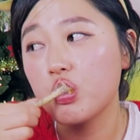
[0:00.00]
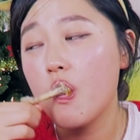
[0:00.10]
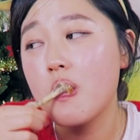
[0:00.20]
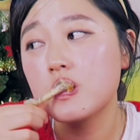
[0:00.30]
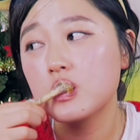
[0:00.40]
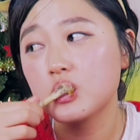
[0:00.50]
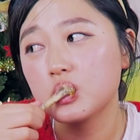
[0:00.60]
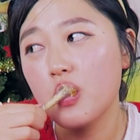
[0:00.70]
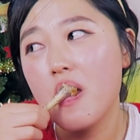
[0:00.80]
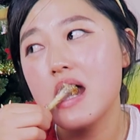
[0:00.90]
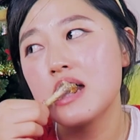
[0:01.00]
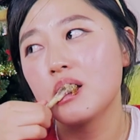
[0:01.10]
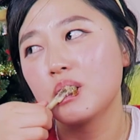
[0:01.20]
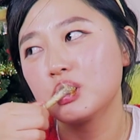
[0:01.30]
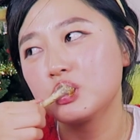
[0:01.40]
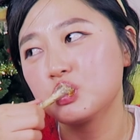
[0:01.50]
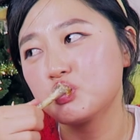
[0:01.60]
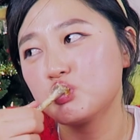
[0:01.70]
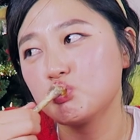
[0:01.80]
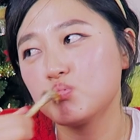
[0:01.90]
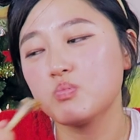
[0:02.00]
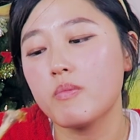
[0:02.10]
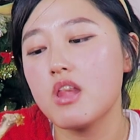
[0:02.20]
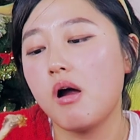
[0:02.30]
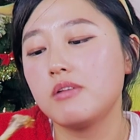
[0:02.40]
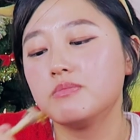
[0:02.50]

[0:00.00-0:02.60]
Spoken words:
No. Then I'm gonna cry.